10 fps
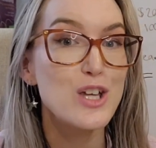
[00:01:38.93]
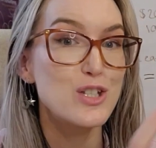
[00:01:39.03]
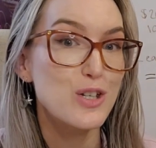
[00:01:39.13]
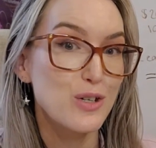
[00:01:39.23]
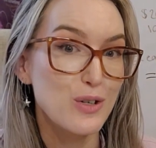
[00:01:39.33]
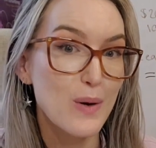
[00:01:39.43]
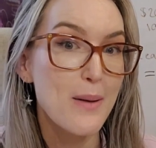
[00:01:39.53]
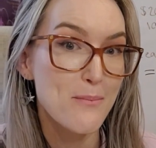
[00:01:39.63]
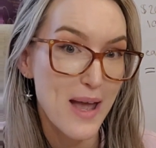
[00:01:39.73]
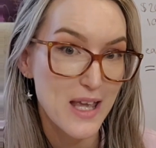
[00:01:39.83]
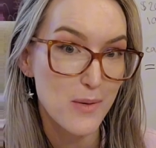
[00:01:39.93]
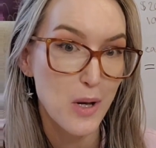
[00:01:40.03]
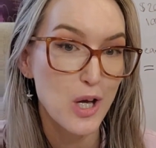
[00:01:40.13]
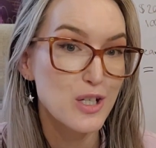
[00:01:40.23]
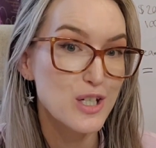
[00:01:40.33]
to make a
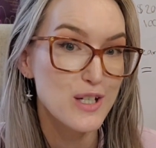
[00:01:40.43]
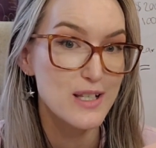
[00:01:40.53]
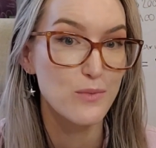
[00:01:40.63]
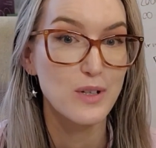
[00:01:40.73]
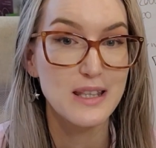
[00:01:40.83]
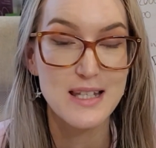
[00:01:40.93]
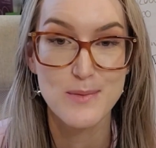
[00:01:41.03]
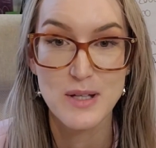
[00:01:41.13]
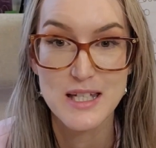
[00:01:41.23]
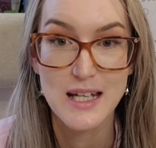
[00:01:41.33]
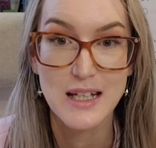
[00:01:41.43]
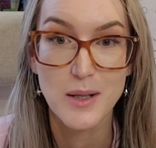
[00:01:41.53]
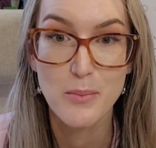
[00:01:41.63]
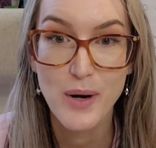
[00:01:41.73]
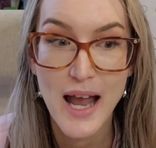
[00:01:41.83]
purchase with this
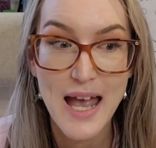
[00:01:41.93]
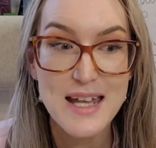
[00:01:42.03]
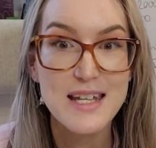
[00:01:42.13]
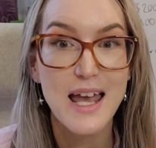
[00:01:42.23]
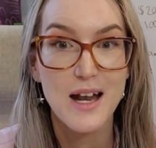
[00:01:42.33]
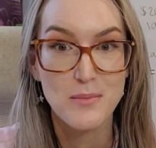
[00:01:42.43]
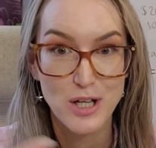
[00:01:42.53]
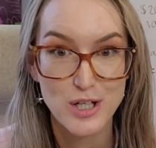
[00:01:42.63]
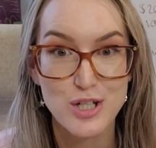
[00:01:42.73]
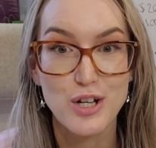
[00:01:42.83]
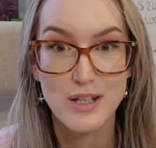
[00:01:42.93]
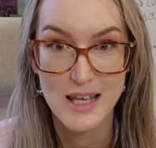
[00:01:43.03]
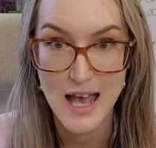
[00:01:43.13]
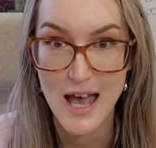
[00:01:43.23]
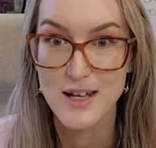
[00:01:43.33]
particular brand, and I'm going to show
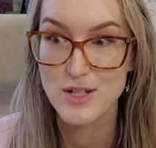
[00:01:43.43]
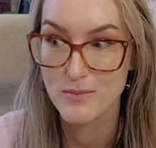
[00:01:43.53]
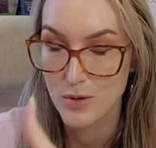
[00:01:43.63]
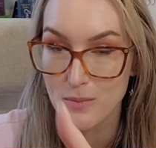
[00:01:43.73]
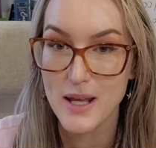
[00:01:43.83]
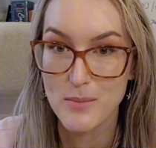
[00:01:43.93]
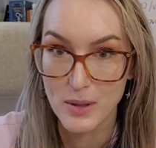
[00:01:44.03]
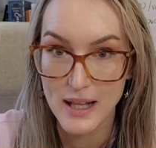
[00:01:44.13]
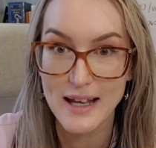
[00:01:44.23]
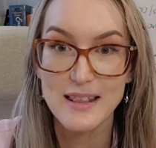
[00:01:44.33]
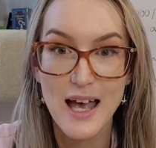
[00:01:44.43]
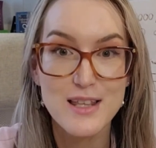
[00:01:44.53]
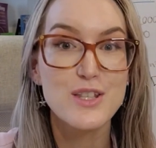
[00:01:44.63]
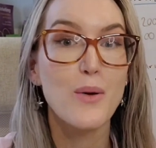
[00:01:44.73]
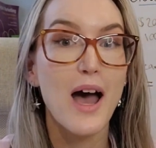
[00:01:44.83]
the ad to more people like
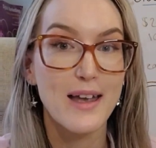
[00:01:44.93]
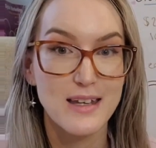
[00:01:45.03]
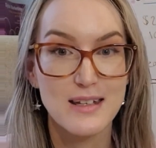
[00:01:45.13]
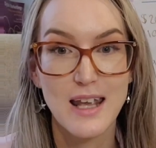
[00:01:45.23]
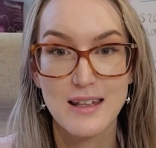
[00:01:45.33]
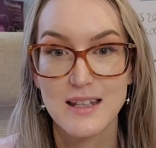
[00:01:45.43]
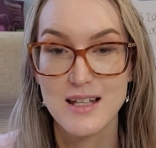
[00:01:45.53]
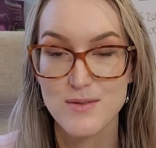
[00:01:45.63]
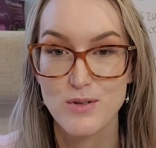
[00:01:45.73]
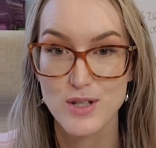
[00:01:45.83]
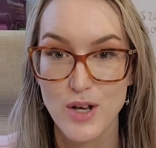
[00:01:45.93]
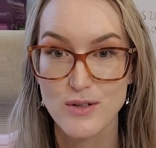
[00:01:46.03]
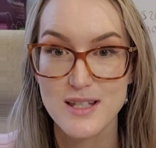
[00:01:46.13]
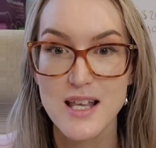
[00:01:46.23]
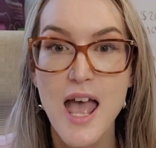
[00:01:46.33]
that so I can get these
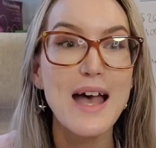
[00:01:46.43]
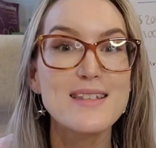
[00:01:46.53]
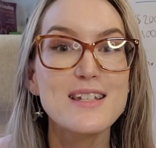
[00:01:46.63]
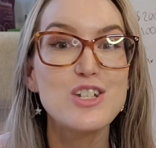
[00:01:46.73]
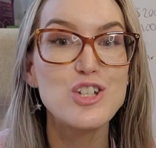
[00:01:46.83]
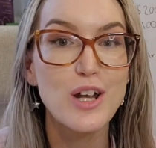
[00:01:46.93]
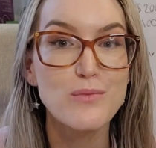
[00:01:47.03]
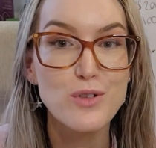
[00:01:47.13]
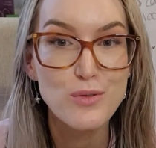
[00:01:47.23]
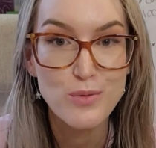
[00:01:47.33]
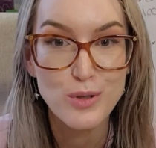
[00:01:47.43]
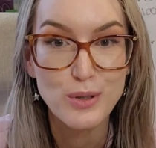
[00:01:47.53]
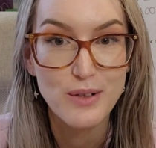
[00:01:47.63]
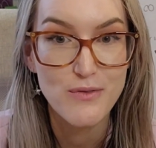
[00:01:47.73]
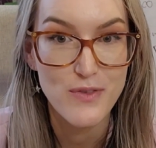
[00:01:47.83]
results. As a general
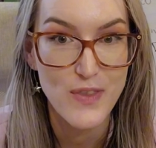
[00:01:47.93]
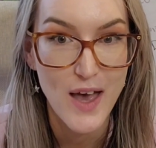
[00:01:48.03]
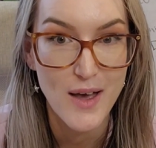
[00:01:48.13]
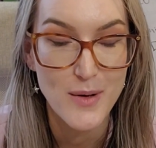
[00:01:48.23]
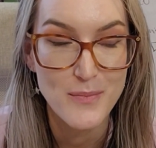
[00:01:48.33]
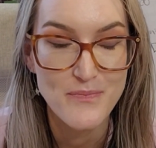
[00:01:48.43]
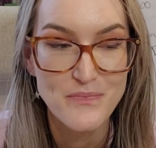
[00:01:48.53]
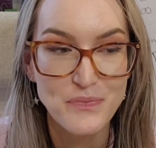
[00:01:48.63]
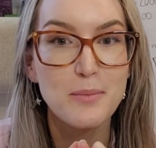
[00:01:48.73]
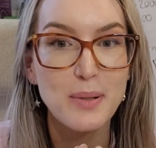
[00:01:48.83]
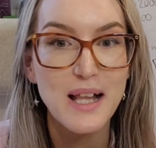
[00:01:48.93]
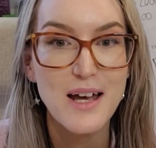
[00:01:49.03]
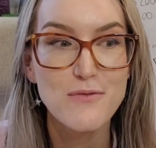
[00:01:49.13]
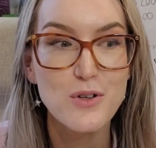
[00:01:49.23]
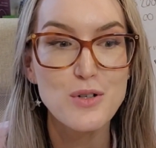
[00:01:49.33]
rule of thumb, the
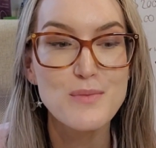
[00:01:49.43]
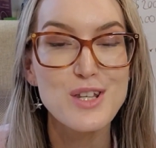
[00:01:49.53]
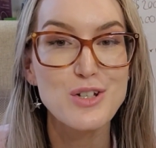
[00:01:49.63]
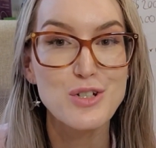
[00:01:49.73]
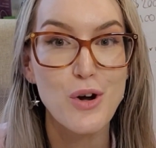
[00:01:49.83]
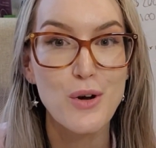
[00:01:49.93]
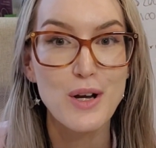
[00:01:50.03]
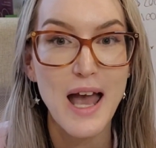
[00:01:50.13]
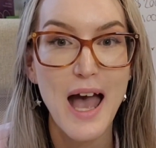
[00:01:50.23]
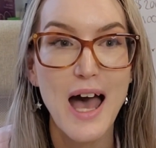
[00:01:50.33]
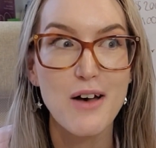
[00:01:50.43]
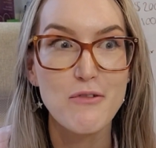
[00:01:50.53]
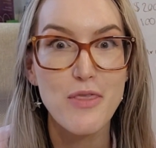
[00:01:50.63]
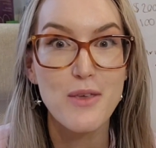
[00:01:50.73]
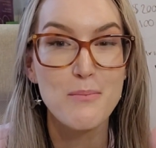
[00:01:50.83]
platforms don't have
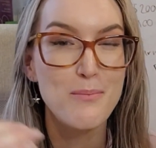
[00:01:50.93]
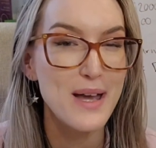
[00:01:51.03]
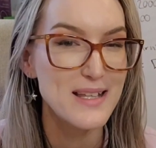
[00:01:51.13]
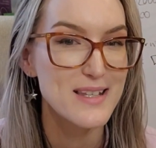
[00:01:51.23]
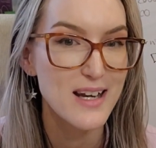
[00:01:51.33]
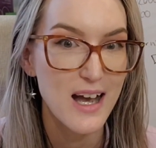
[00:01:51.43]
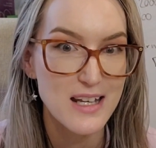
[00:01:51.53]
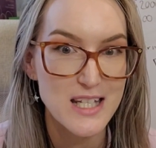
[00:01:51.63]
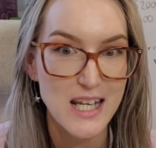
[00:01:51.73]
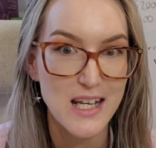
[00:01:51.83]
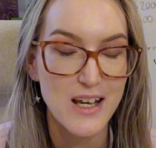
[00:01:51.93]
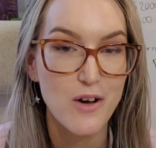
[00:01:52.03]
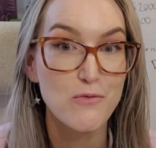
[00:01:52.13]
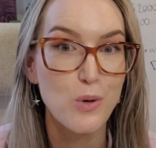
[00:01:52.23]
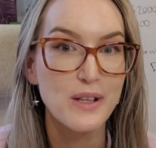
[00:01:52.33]
the best idea
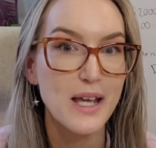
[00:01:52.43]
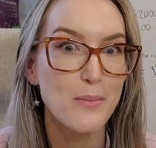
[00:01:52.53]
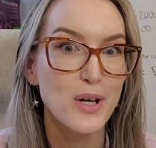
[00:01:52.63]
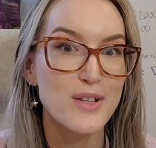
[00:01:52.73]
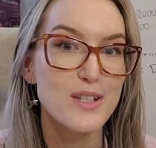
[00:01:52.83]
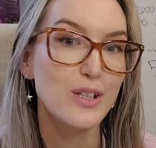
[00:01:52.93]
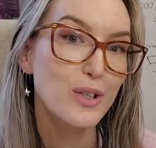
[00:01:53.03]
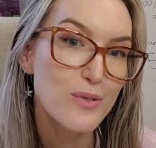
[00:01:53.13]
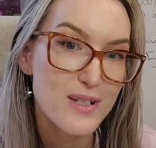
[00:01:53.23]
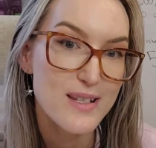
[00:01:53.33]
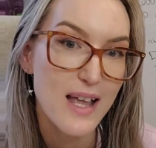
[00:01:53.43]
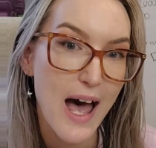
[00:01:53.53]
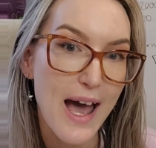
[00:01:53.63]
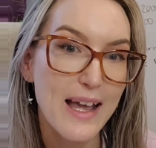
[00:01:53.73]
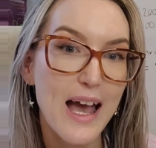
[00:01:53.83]
of what that person looks
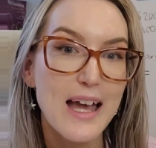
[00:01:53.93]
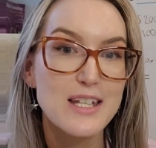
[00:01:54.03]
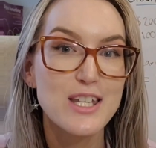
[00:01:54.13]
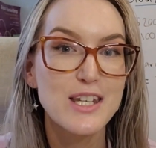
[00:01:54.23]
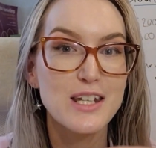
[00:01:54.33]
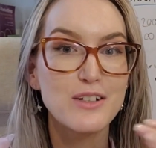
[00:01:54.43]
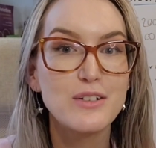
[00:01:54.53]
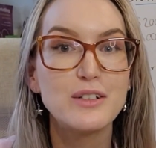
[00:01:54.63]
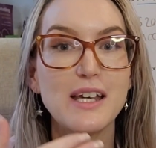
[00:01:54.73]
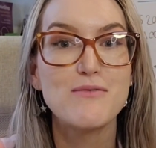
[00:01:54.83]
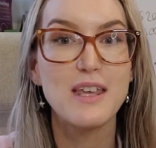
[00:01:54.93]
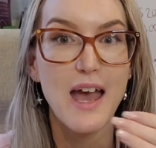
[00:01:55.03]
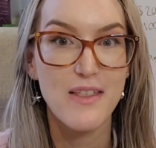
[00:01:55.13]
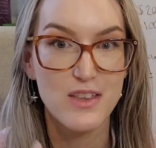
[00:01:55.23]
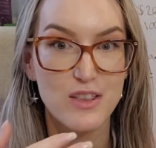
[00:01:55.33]
like until they've
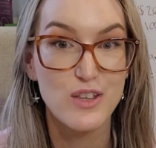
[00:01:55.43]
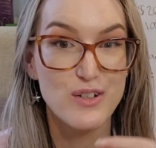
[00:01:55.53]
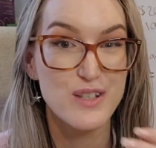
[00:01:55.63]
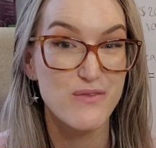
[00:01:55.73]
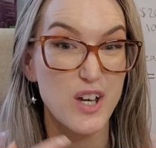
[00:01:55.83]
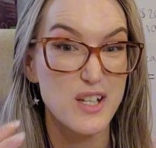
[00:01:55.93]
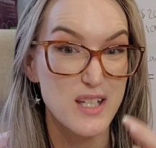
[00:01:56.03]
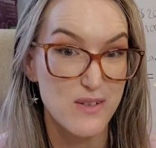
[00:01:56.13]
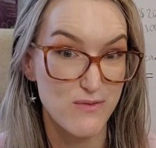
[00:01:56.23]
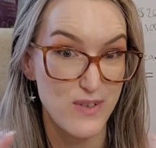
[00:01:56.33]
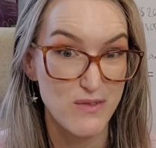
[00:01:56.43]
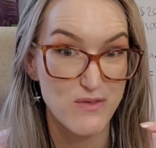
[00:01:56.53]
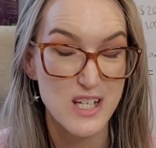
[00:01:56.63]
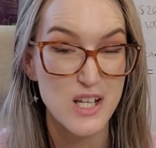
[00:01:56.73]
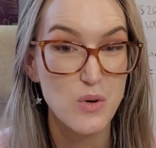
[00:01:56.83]
gathered those first
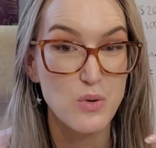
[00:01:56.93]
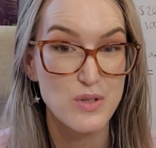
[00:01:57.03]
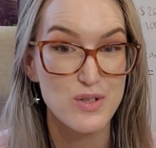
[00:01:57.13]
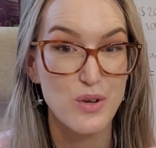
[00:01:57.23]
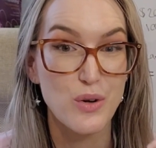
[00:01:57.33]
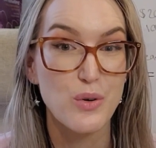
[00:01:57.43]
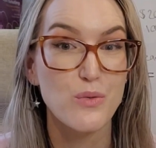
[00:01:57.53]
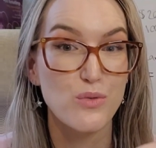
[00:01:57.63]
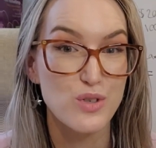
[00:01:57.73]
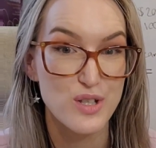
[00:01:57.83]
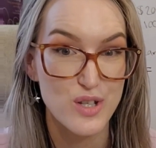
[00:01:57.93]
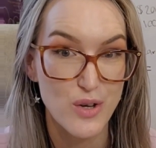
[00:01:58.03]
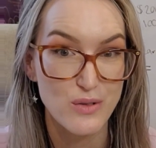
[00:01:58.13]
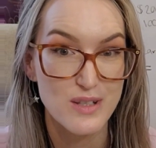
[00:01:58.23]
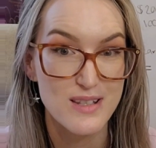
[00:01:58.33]
50 or so
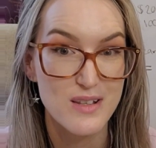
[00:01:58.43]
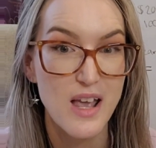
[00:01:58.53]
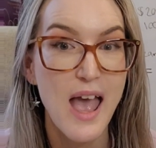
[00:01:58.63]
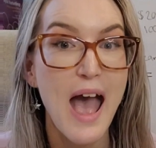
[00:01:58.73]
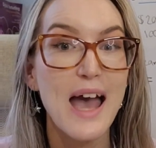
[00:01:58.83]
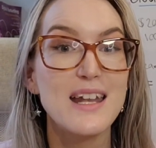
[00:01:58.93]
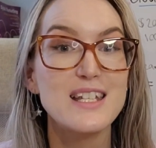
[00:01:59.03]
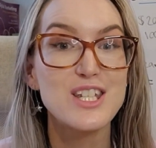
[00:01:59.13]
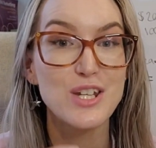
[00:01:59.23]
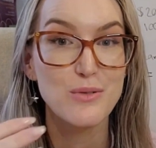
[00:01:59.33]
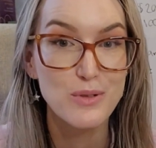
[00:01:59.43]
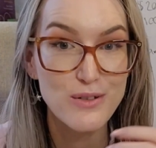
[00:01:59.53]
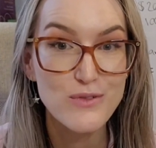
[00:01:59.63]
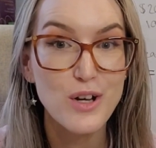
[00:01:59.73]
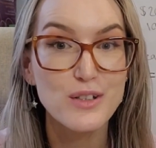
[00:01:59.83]
results. And until
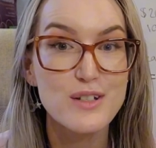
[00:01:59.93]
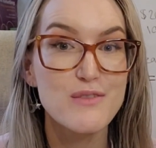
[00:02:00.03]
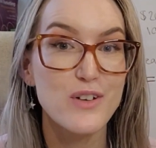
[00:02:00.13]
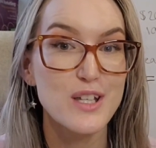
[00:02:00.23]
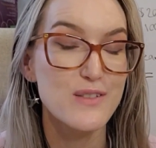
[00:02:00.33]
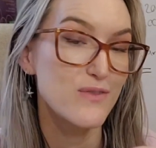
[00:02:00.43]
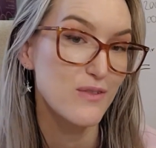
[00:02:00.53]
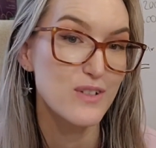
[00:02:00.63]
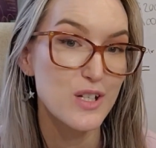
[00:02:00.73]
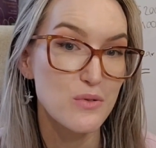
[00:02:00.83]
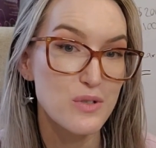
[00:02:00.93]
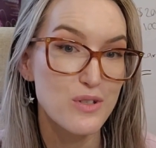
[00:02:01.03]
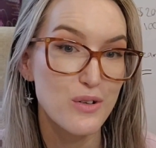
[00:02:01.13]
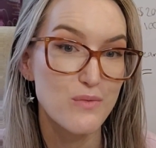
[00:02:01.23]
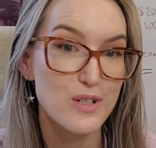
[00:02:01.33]
you've got those first 50 or
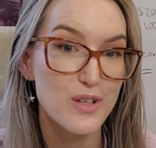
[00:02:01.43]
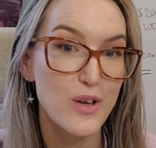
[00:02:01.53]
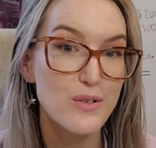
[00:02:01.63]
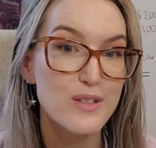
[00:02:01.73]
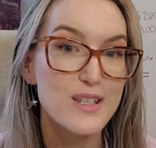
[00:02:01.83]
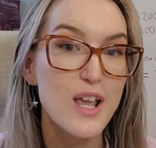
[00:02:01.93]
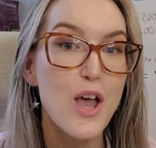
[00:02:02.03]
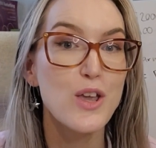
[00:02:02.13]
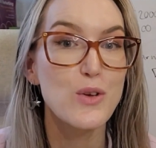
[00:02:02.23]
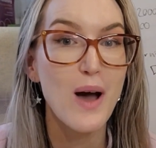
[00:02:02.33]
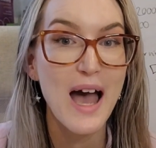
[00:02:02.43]
so results, your